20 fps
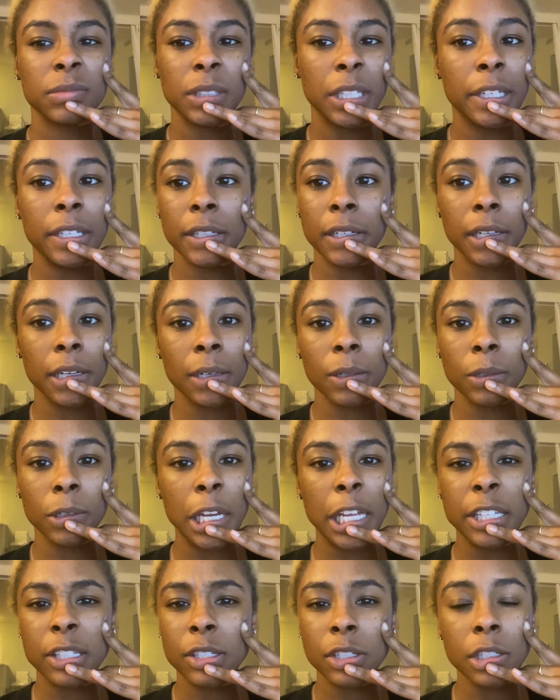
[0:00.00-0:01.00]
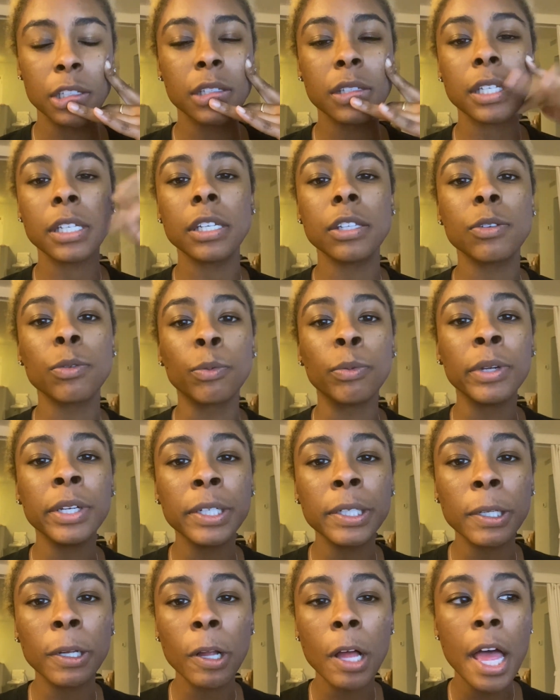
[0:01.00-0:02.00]
You know, it's just, it's
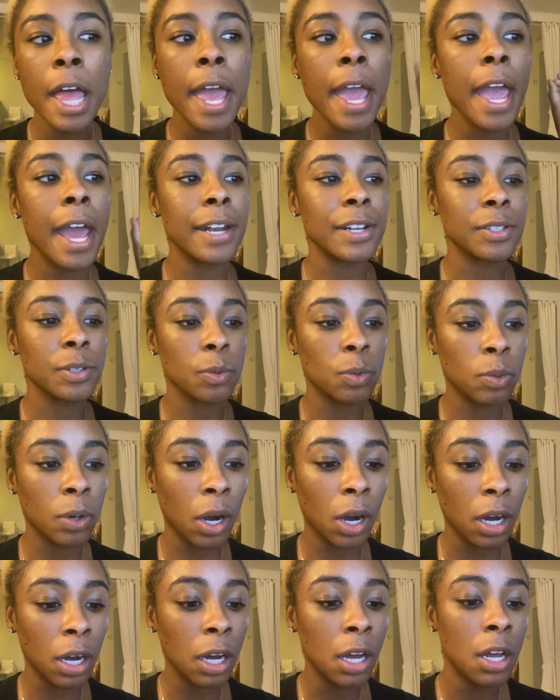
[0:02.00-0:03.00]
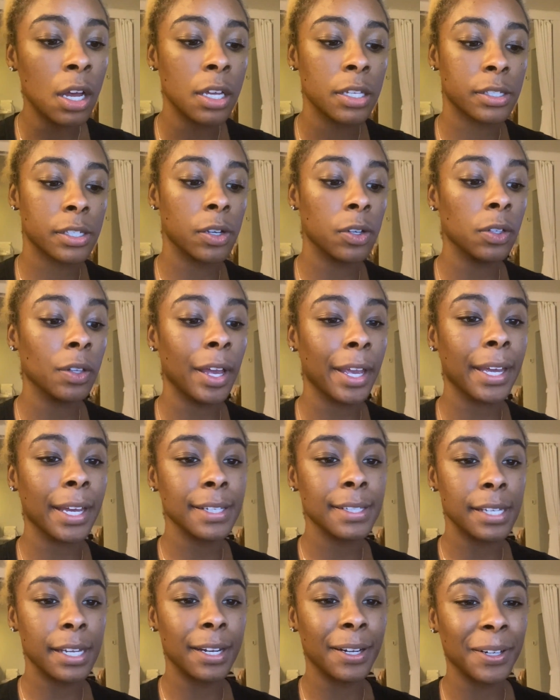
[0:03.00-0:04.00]
real and it's raw. So, like I
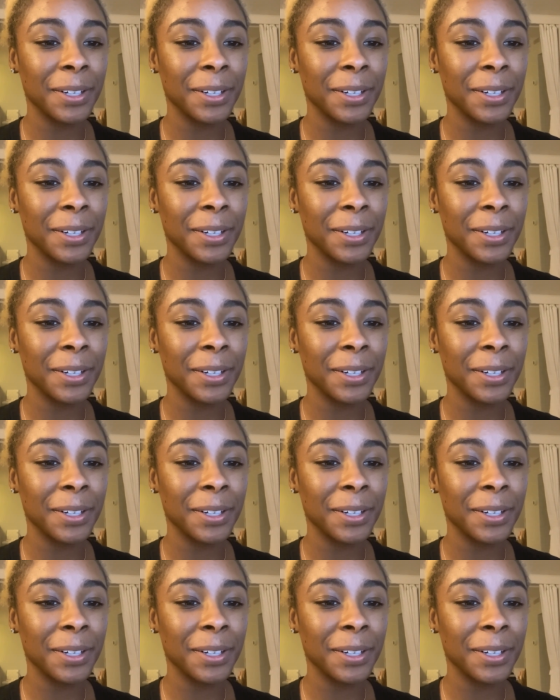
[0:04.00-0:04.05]
said